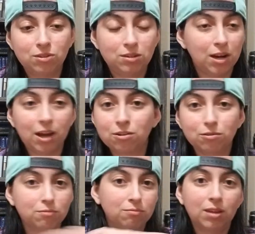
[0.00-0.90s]

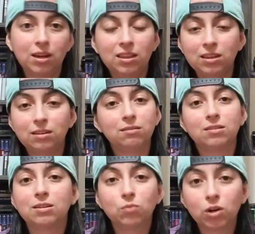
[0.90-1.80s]
title anything
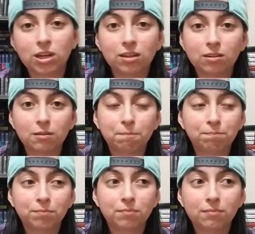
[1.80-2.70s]
didn't work either.
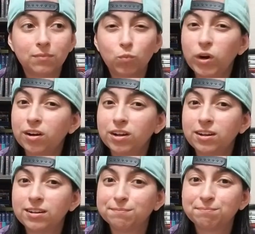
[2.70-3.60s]
Weird,
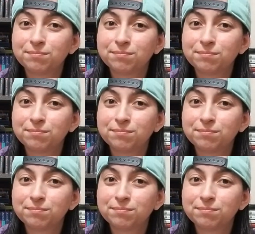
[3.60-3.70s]
huh?